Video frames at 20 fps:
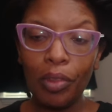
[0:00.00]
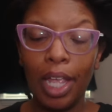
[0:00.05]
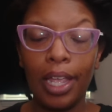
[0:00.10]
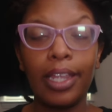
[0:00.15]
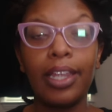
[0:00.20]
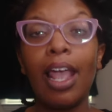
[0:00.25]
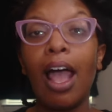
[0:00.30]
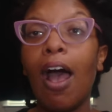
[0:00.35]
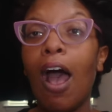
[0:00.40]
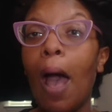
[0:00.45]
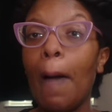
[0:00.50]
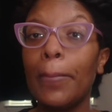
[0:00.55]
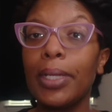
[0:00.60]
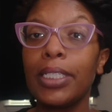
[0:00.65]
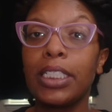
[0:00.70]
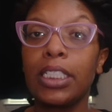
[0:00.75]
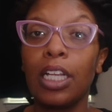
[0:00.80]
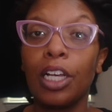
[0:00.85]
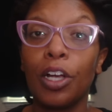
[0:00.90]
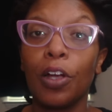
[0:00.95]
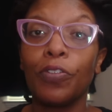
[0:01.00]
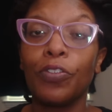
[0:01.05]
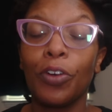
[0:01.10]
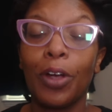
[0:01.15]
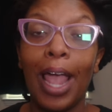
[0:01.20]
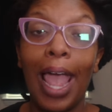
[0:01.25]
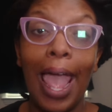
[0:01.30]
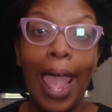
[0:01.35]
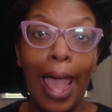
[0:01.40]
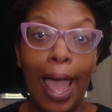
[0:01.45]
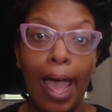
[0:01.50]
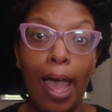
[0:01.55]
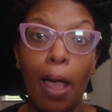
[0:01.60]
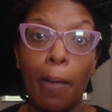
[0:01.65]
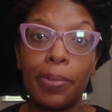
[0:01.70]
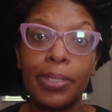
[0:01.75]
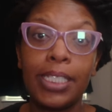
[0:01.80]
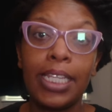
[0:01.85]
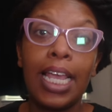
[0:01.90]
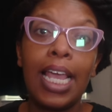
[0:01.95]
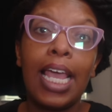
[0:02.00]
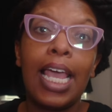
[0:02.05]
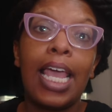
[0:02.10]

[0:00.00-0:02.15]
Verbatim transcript: y'all i'm a sucker for abs